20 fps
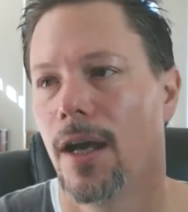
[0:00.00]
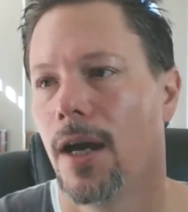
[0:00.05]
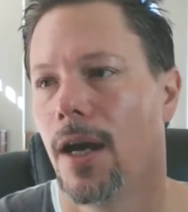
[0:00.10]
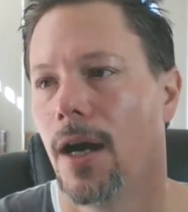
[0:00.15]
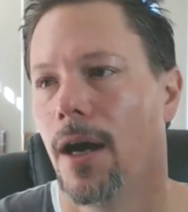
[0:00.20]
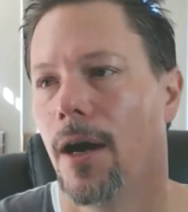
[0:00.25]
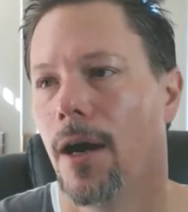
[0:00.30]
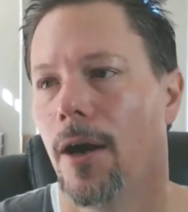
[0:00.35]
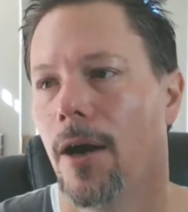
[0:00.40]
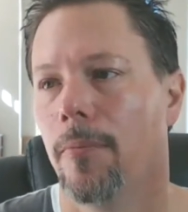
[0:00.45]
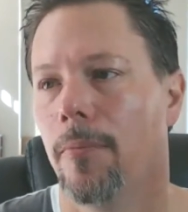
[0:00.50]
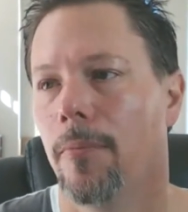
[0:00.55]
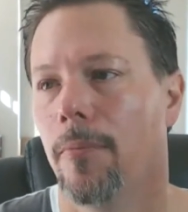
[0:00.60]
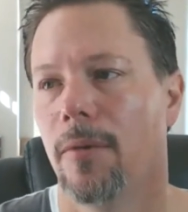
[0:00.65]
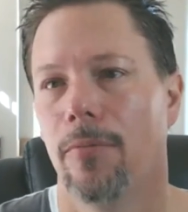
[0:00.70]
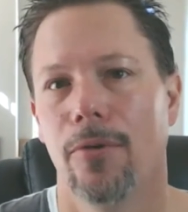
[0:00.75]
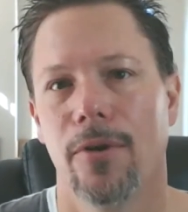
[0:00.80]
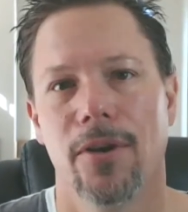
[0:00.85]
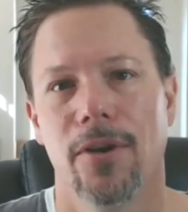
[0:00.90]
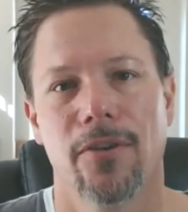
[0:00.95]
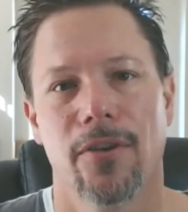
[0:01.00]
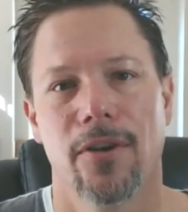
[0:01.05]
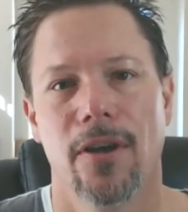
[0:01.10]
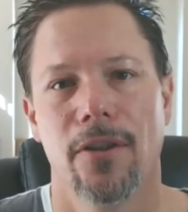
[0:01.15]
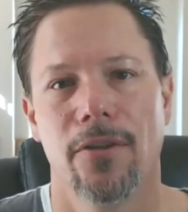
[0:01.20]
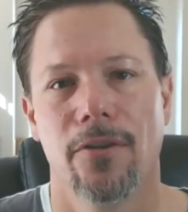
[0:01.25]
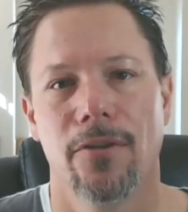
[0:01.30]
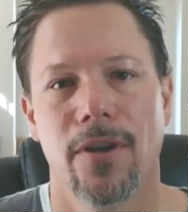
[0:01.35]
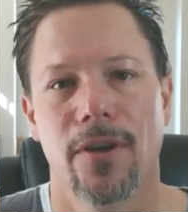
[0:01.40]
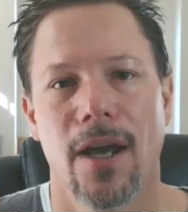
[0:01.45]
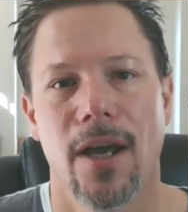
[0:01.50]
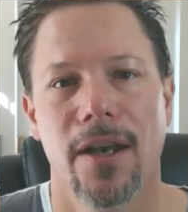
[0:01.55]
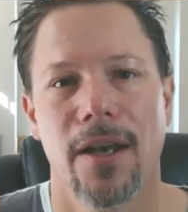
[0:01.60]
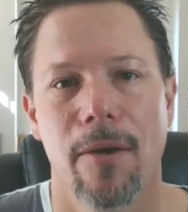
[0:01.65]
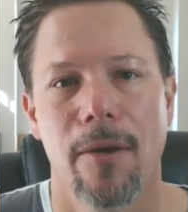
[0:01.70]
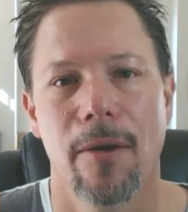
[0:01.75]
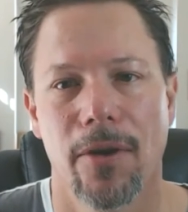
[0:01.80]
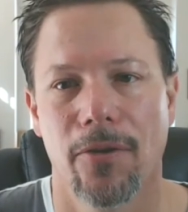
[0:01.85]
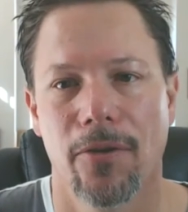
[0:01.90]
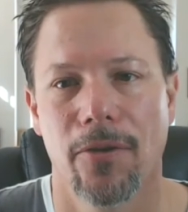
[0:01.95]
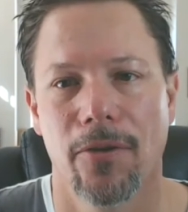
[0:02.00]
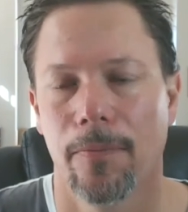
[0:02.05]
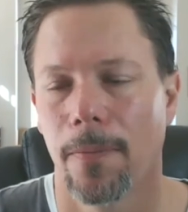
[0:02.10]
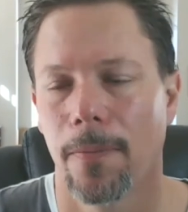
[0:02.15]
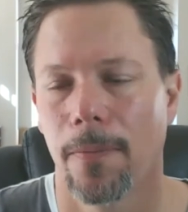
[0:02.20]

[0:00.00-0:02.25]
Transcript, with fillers: um, it brings in other dynamics.